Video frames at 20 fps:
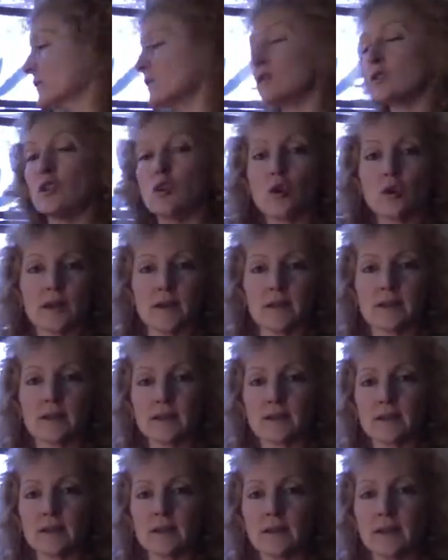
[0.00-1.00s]
cookies.
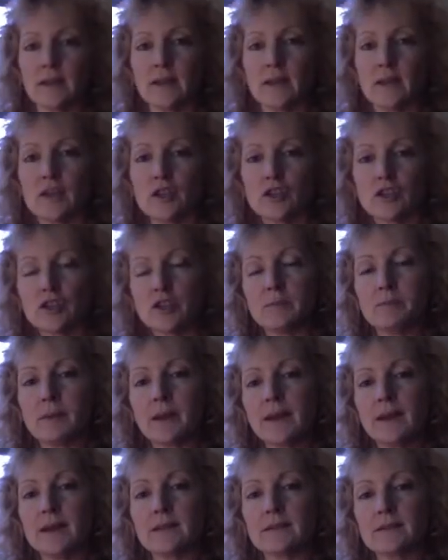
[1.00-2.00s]
She
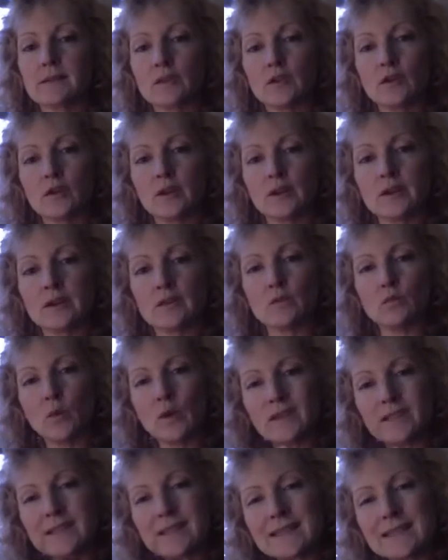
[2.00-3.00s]
bakes cookies. What
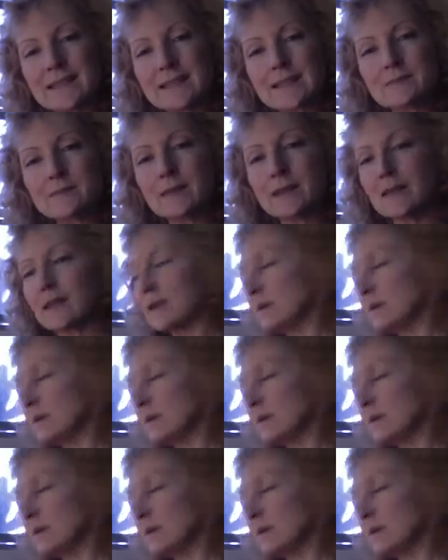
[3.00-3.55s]
does this mean? It